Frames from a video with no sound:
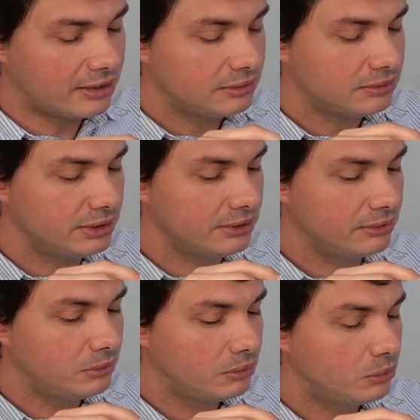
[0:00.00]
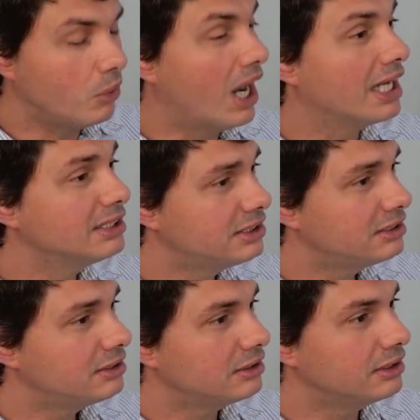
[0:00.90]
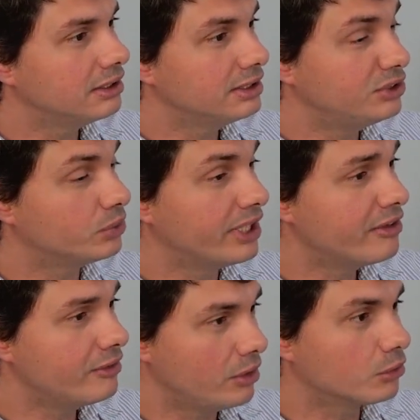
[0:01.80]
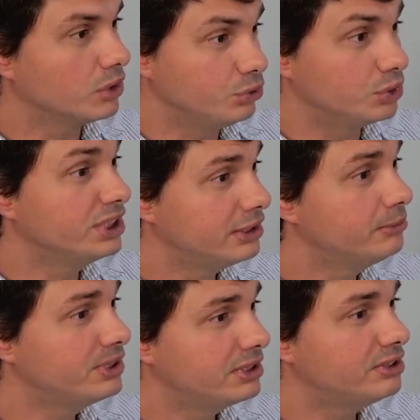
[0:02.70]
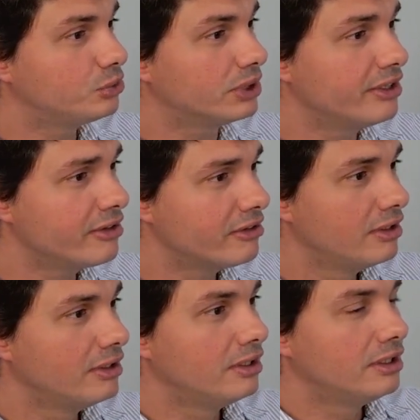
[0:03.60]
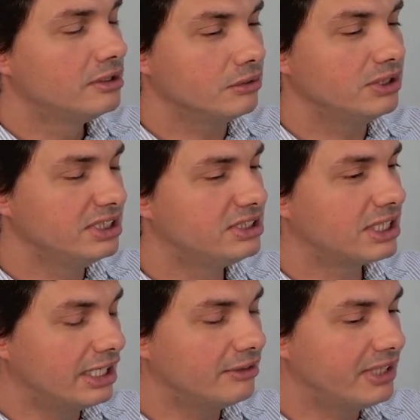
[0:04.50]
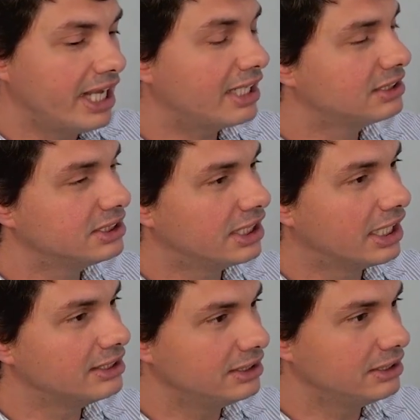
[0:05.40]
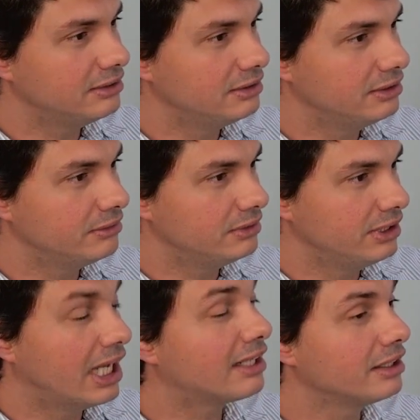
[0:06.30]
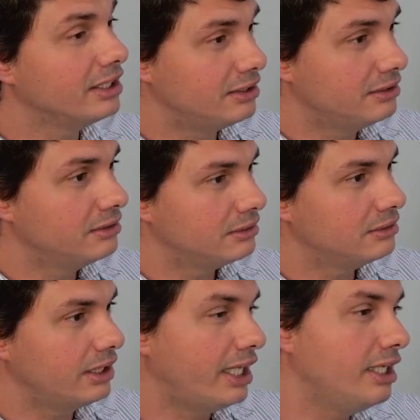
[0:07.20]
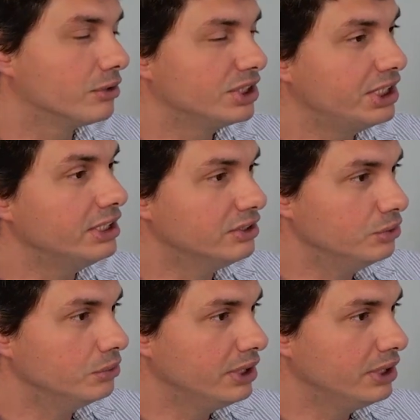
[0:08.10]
the quads strength, your quadriceps strength. So this is kind of the exercise that the athlete, he or she is doing.